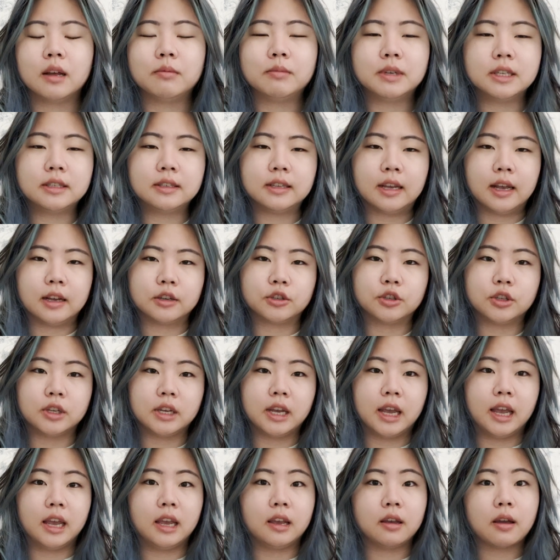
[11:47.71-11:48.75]
It's actually
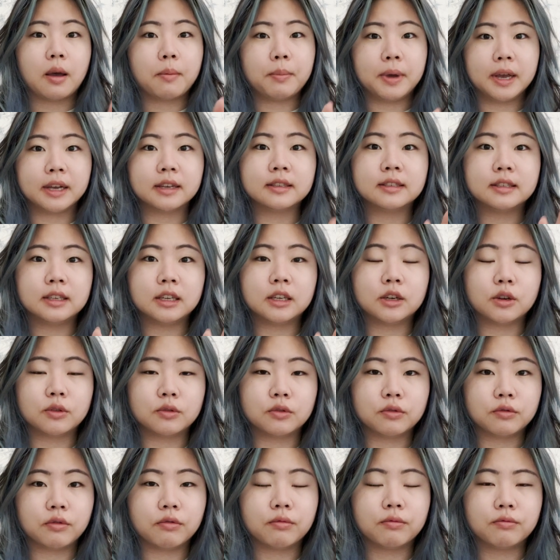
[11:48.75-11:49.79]
a
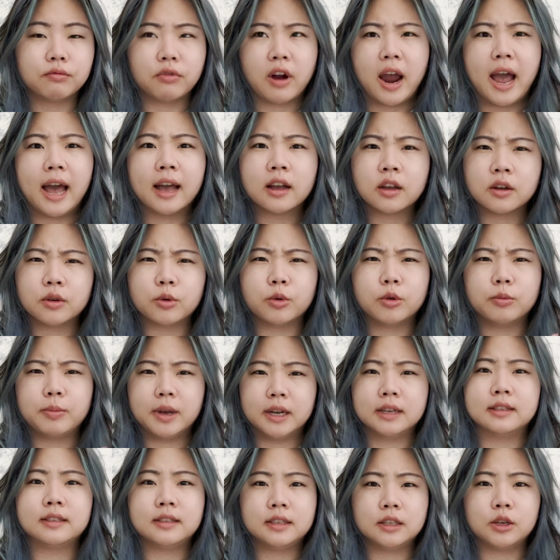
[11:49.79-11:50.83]
magazine rack or
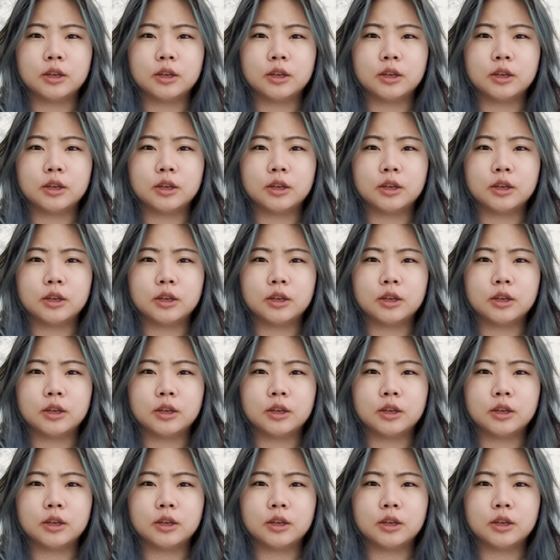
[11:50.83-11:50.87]
magazine